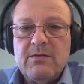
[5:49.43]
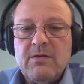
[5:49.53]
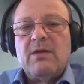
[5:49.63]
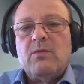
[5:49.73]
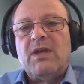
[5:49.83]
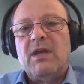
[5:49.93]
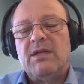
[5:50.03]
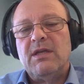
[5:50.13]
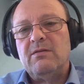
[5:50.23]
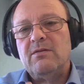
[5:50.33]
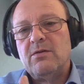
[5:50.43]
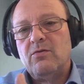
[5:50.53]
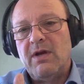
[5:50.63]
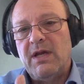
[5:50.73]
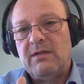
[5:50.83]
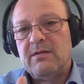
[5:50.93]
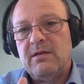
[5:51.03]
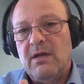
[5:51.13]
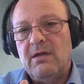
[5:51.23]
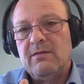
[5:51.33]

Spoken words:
so that we can integrate